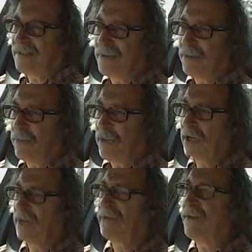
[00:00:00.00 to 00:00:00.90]
are
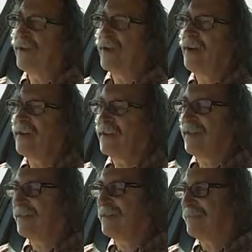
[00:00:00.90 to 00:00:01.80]
applying for it, I
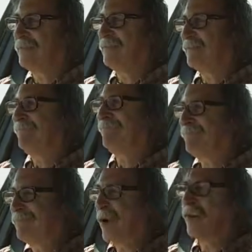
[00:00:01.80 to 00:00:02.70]
think,
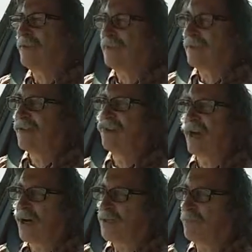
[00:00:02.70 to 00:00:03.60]
don't
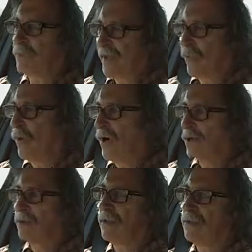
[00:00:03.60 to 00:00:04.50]
grasp that
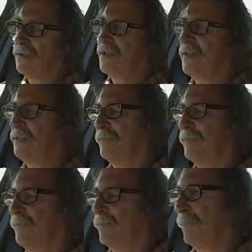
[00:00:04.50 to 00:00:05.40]
well. You know,
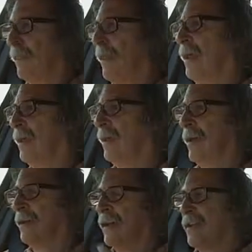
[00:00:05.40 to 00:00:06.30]

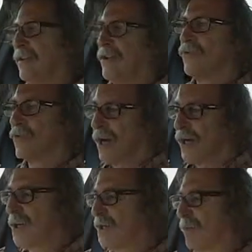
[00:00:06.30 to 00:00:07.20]
they don't
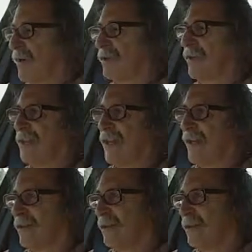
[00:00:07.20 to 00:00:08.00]
grasp that